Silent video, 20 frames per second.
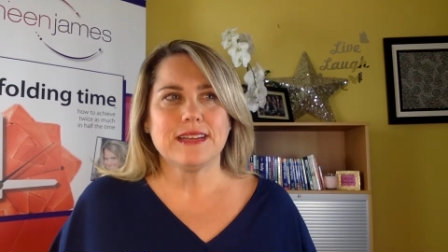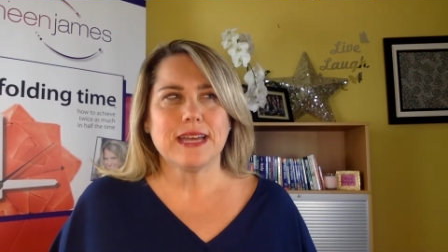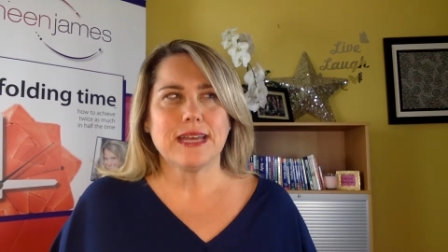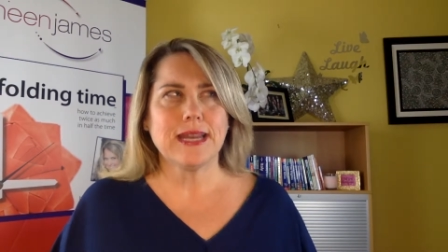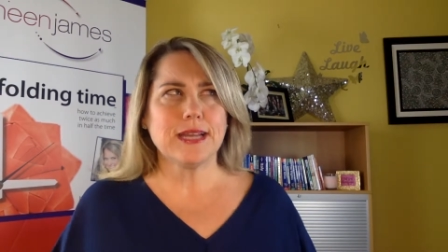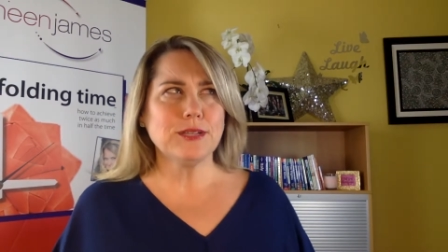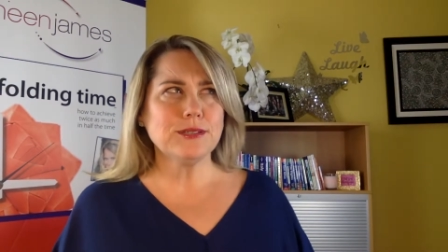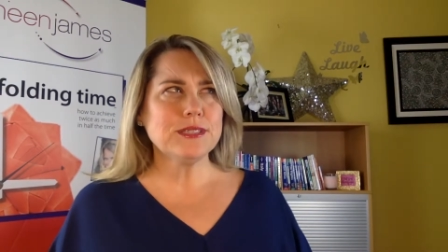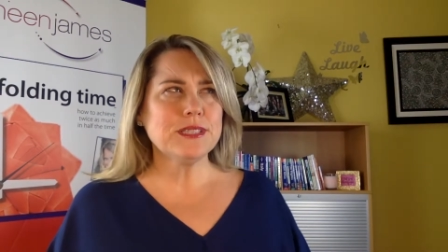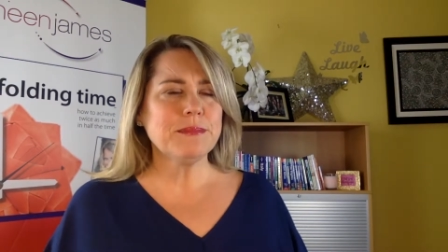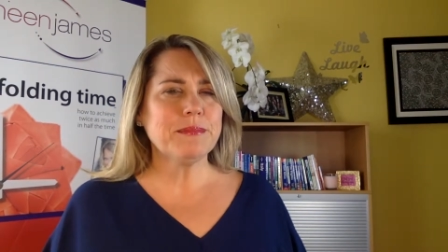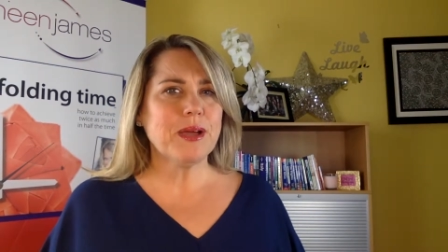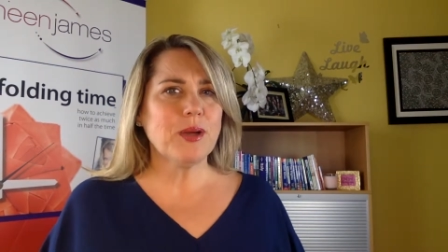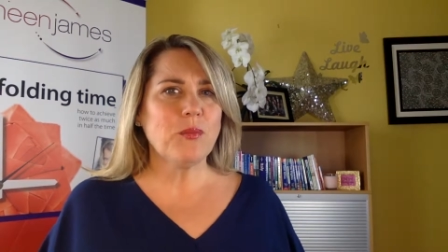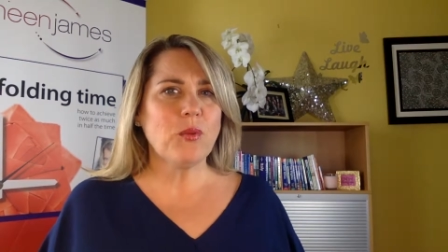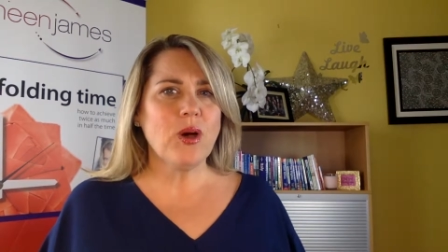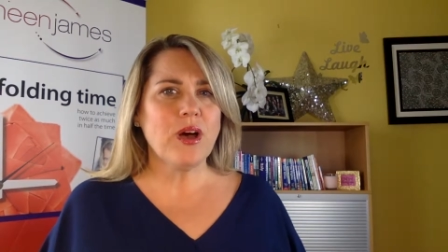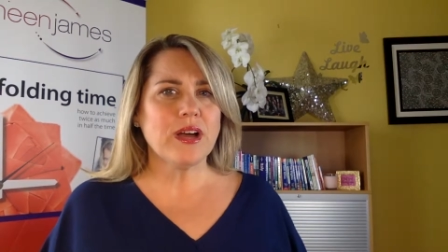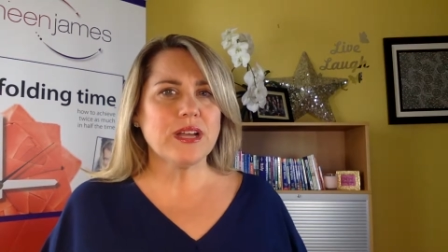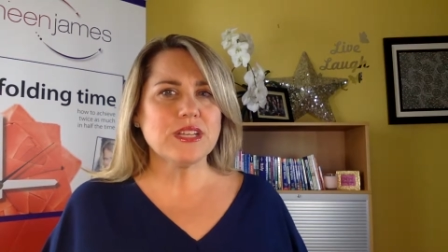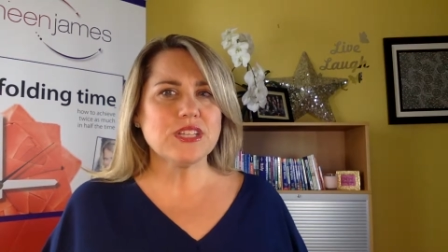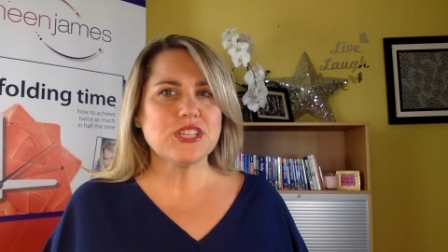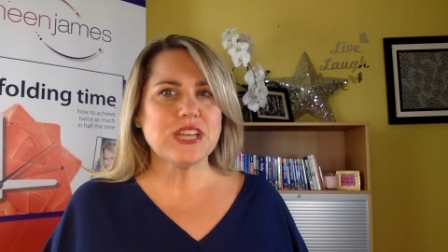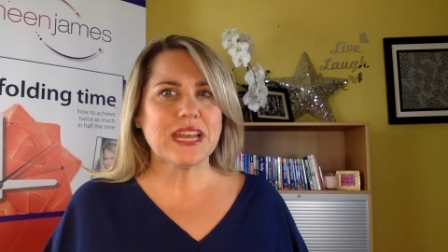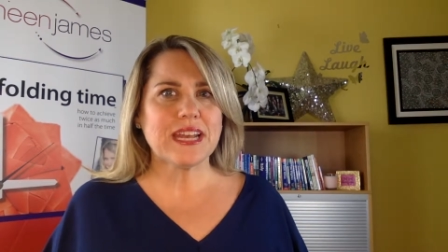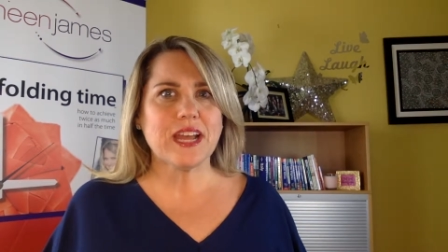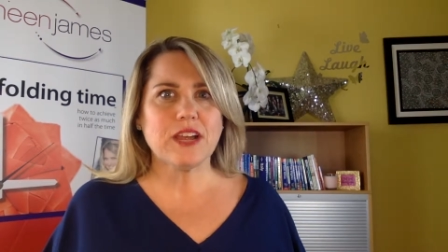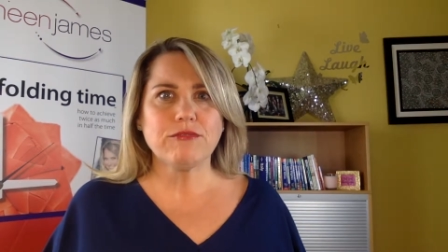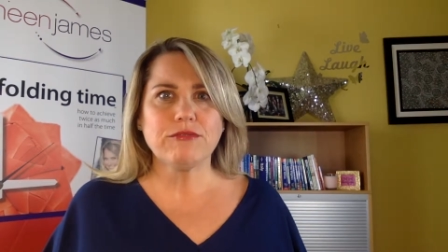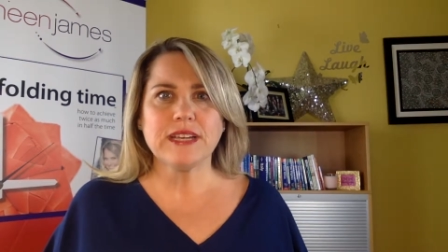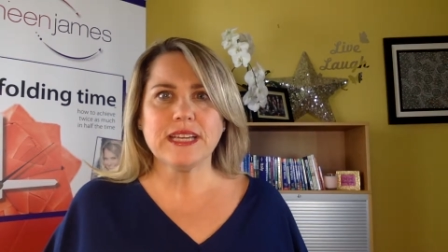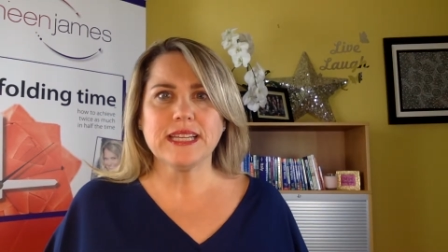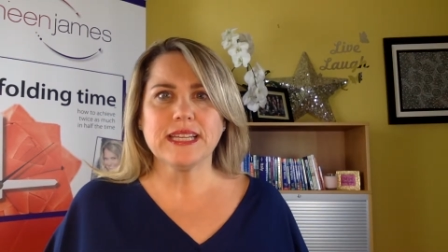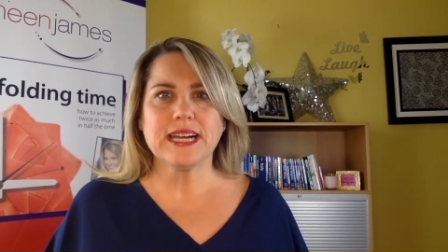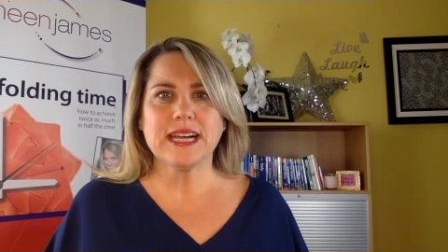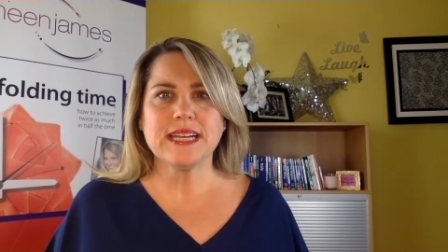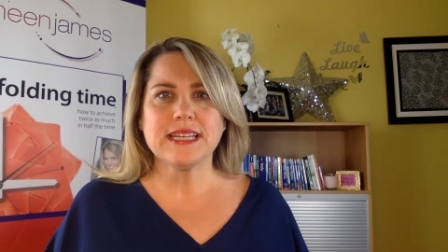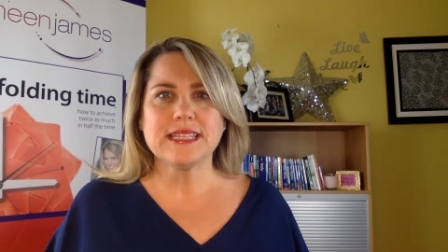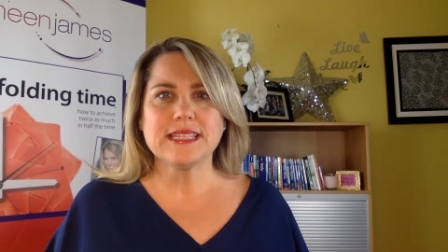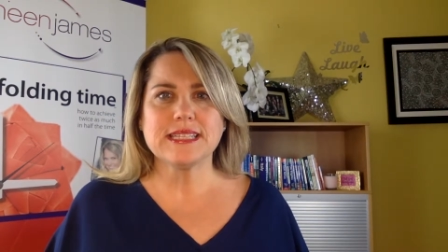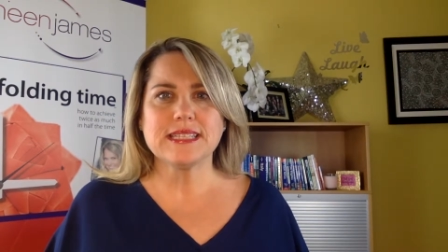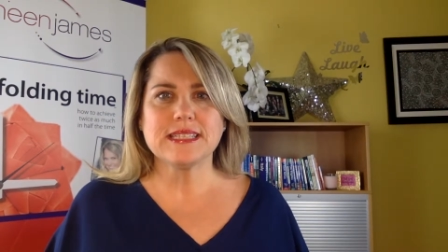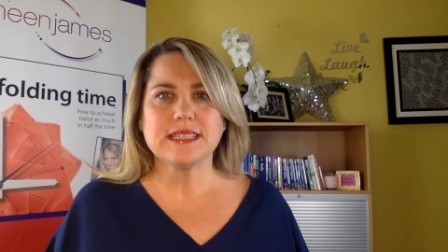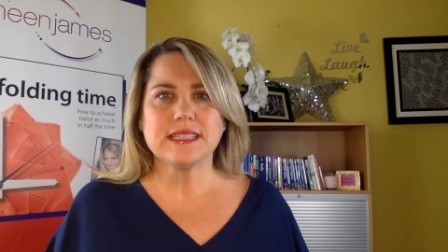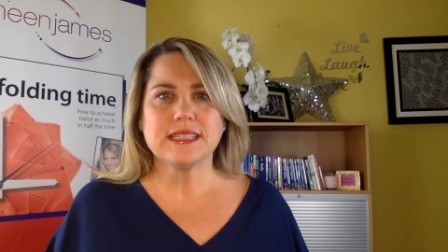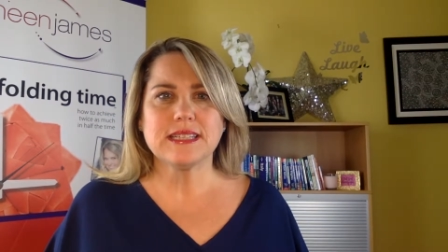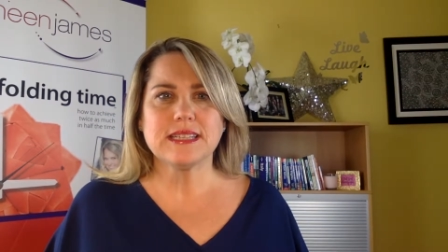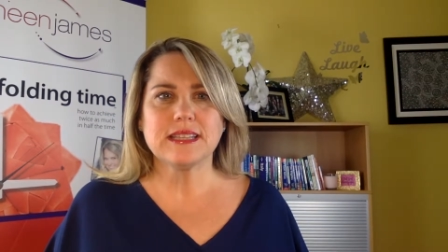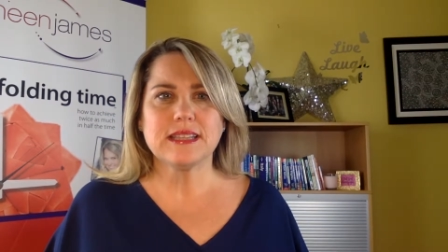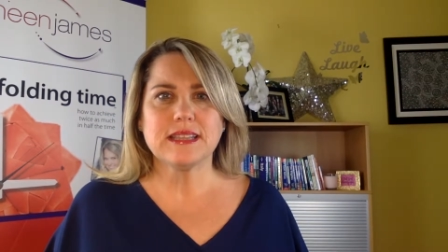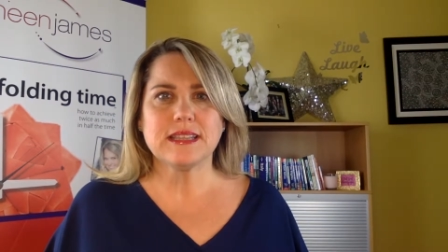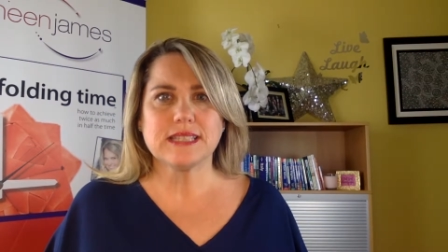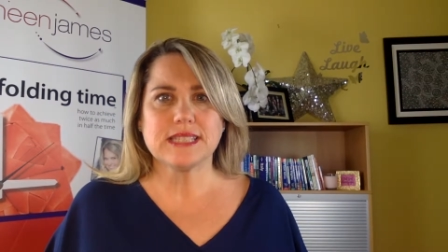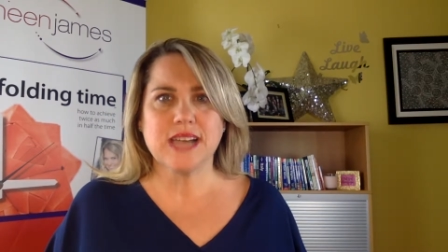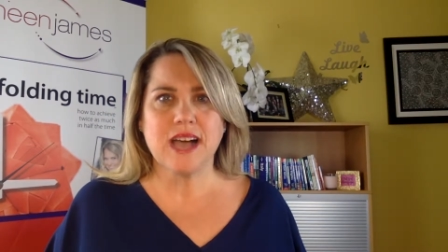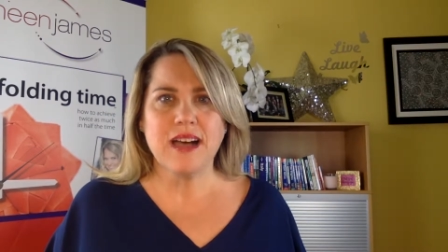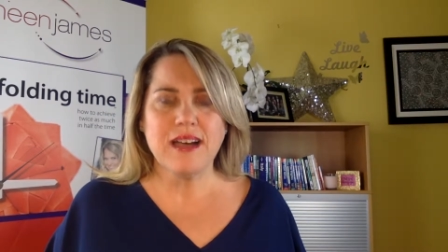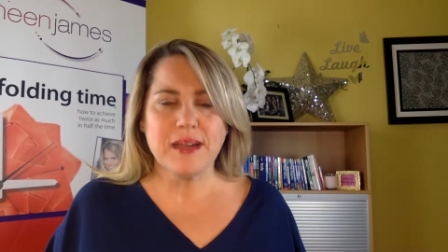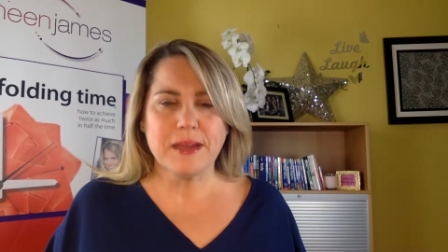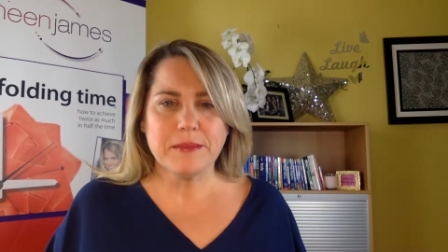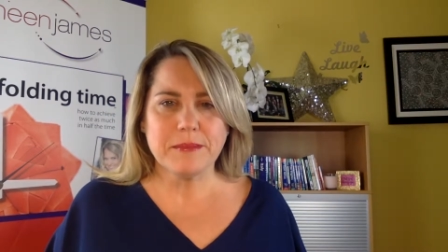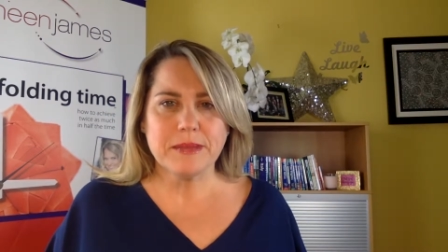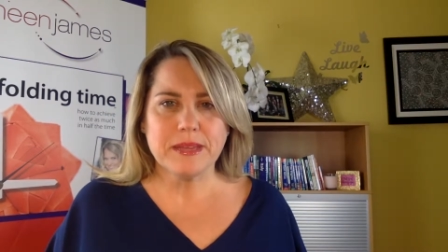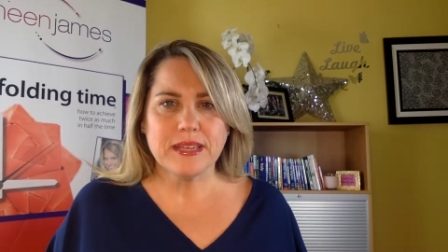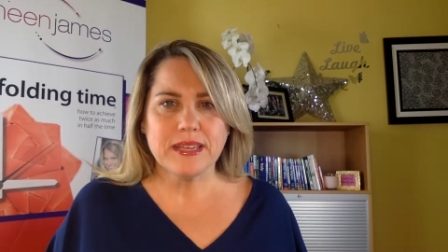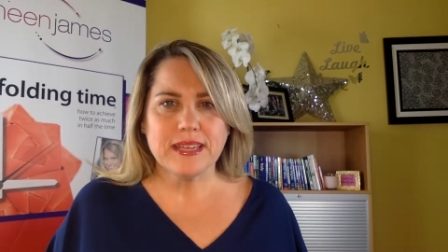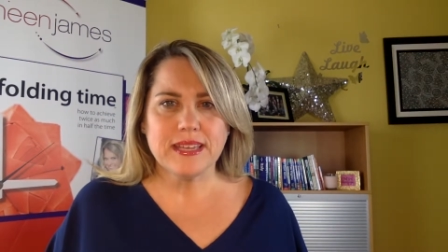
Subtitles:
And I looked at my watch and I realized the time.